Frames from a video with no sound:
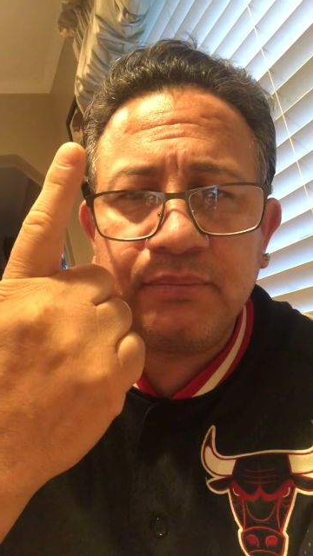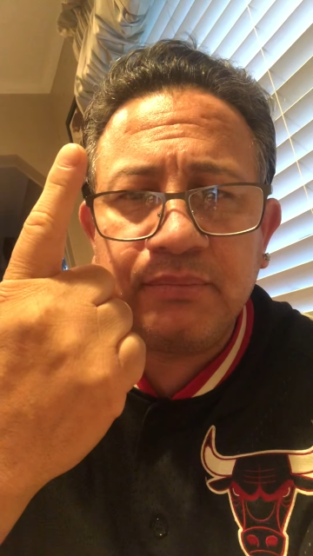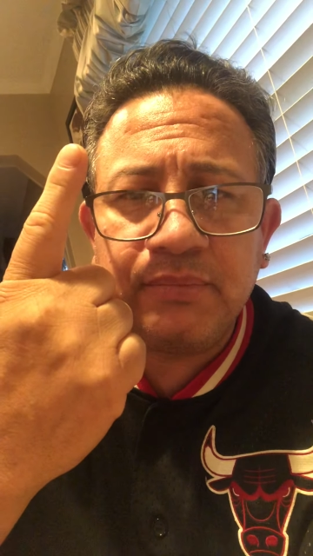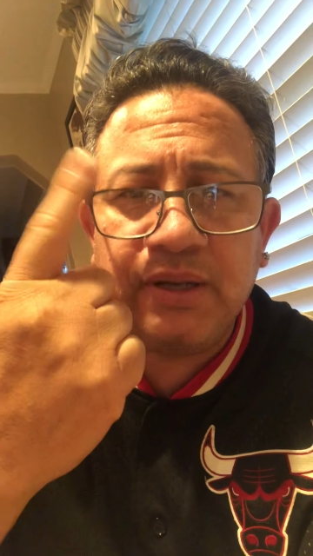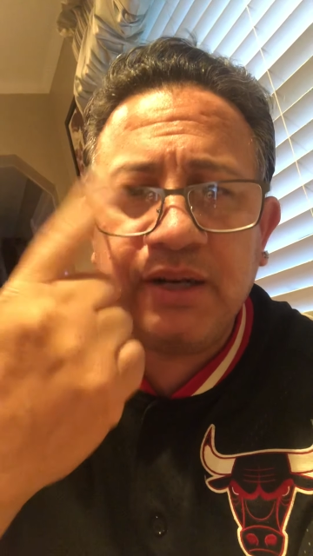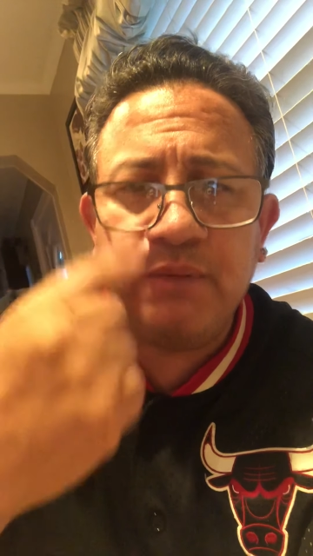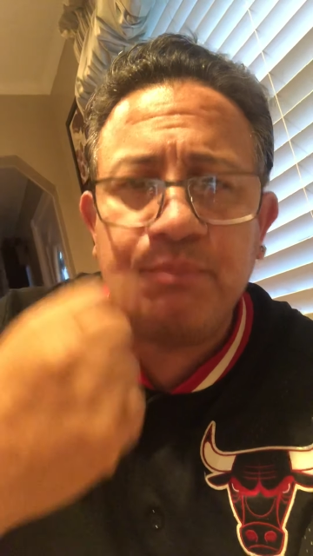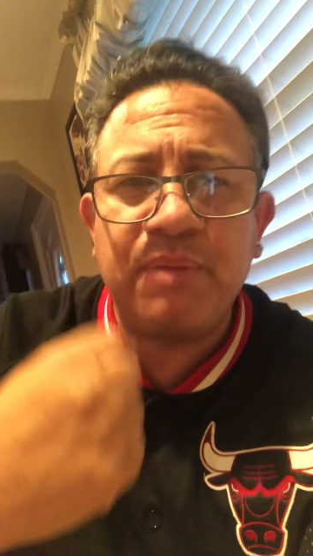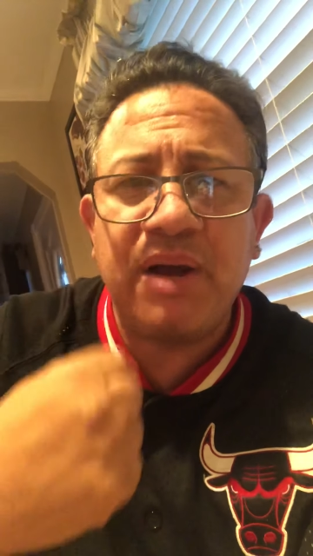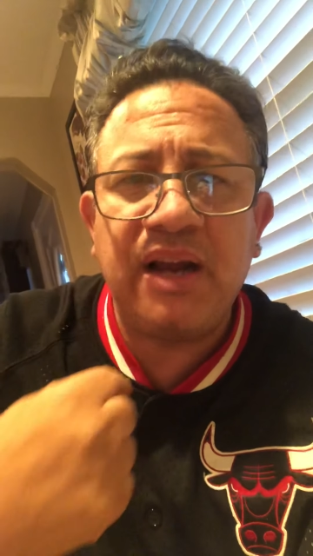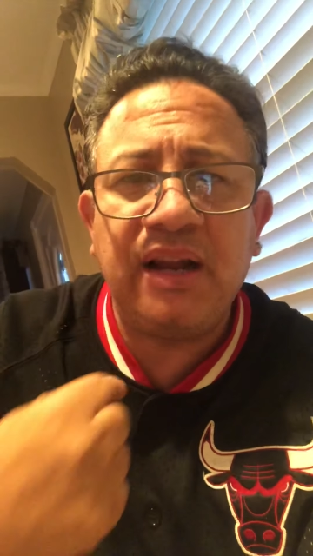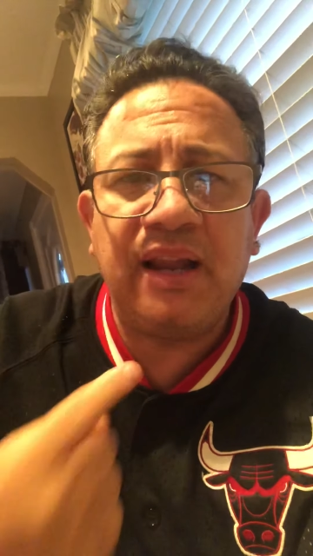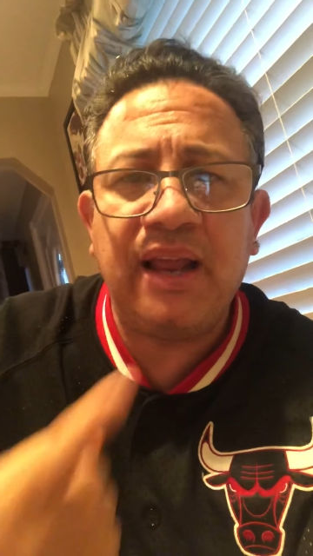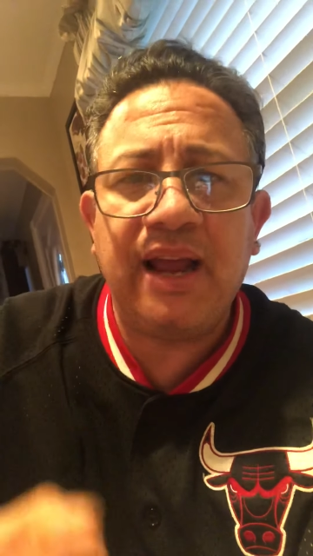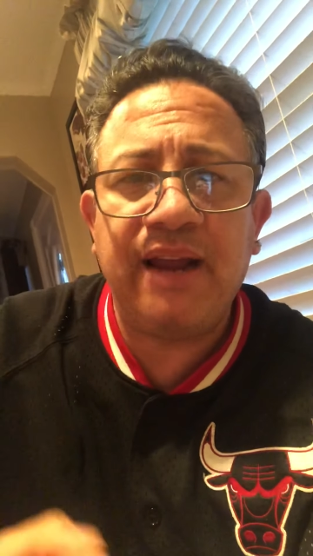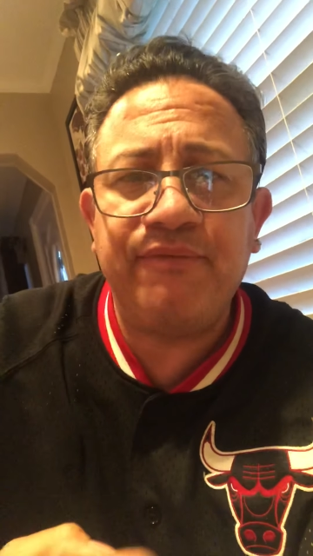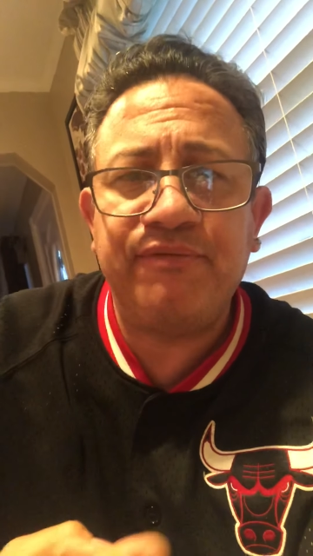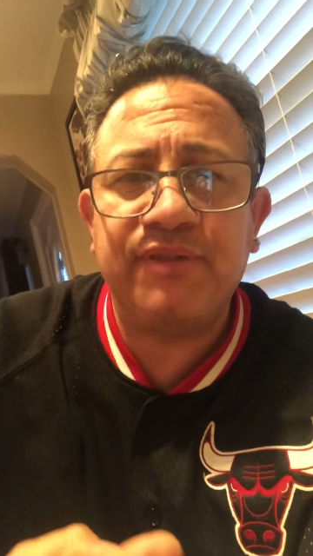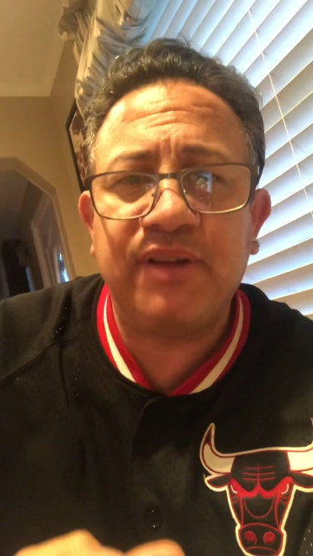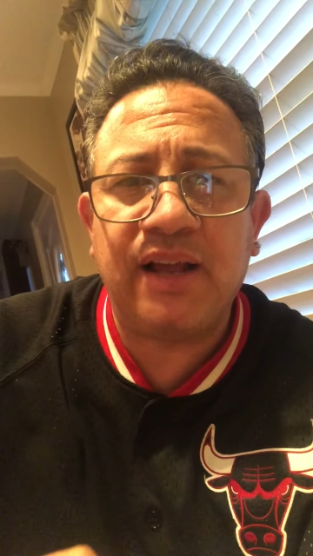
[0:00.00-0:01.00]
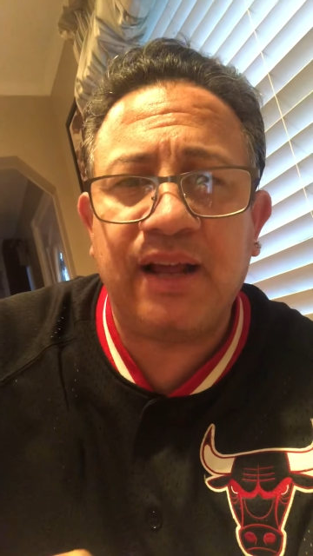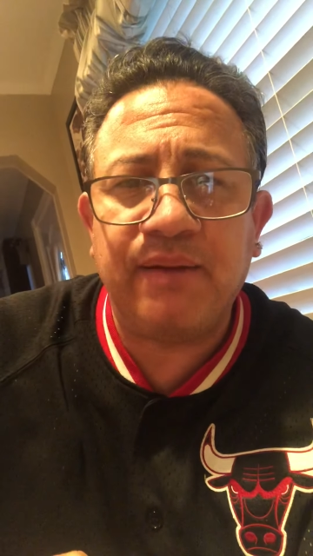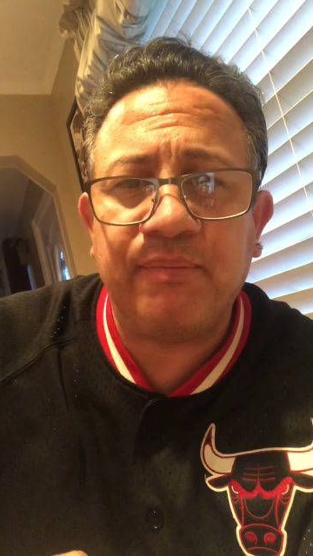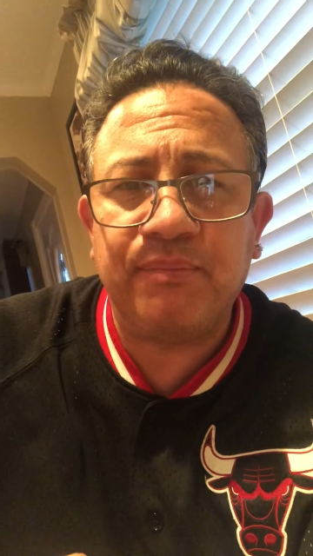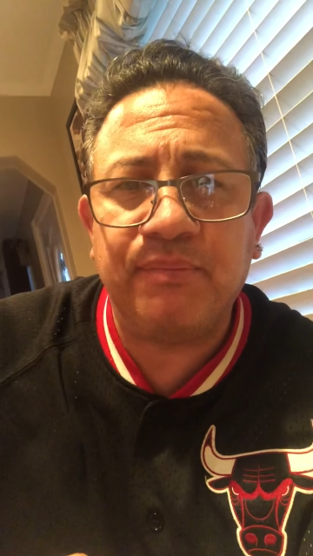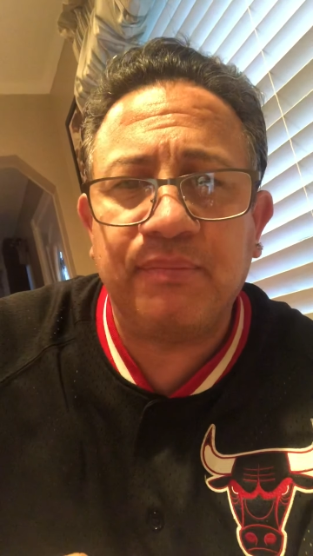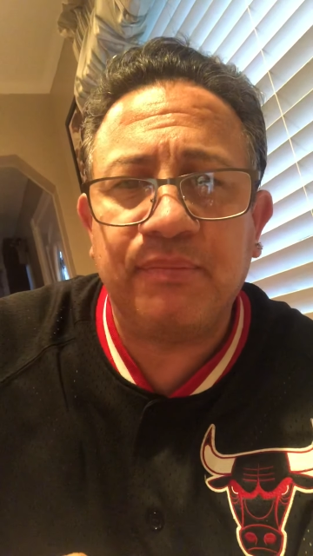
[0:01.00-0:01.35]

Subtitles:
in my lifetime.